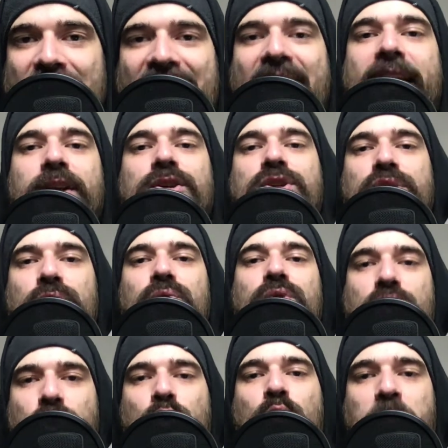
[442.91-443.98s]
How to do
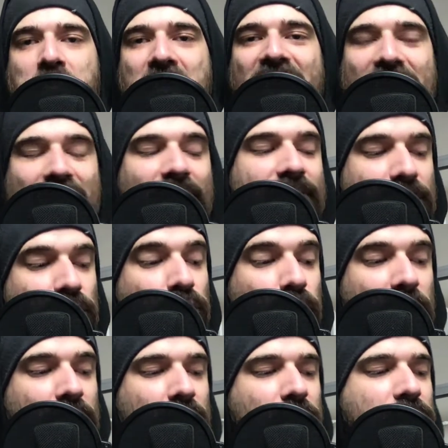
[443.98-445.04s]
you better. You
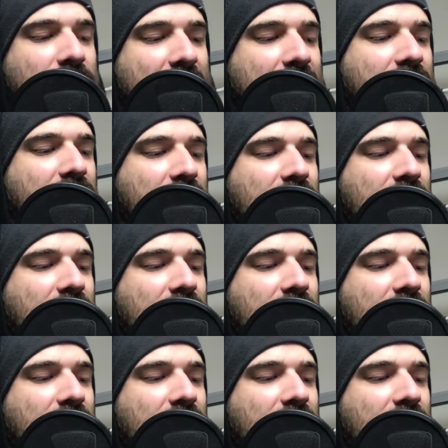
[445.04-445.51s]
will learn that.